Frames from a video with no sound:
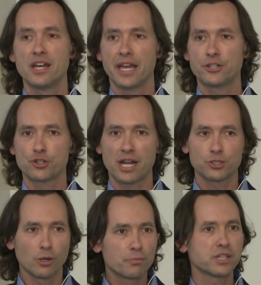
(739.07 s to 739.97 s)
and tried
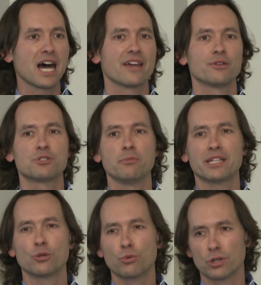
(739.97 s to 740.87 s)
to apply them to
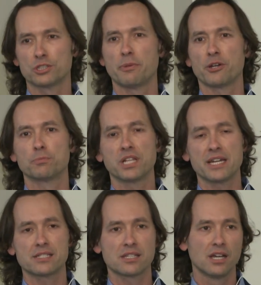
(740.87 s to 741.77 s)
make the world a better
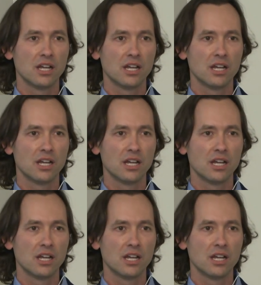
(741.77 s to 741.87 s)
place,